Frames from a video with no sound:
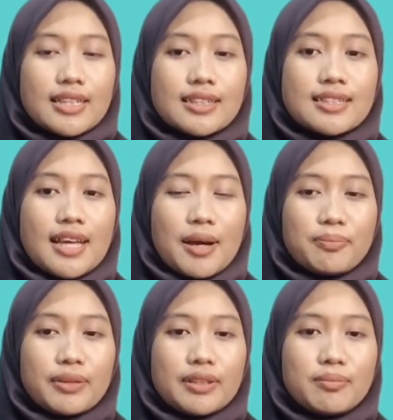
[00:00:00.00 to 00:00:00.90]
This
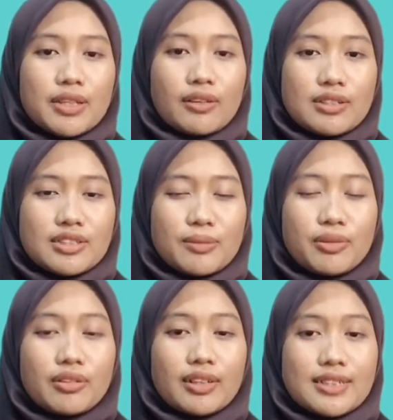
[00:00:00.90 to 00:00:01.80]
happened because the
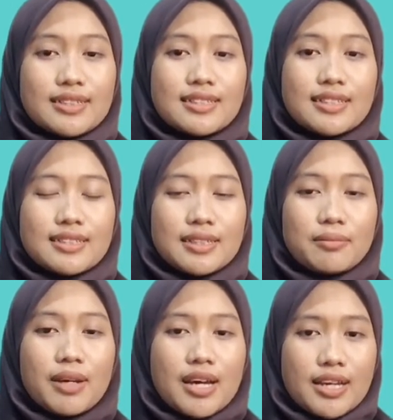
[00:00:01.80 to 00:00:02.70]
bureaucracy
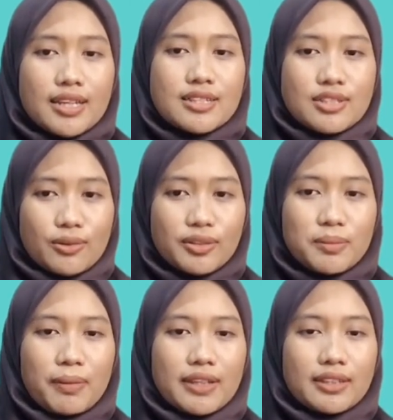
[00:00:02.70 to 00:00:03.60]
system is so
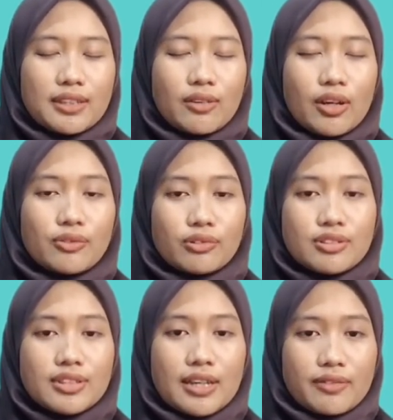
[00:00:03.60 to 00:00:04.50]
dependent on rules and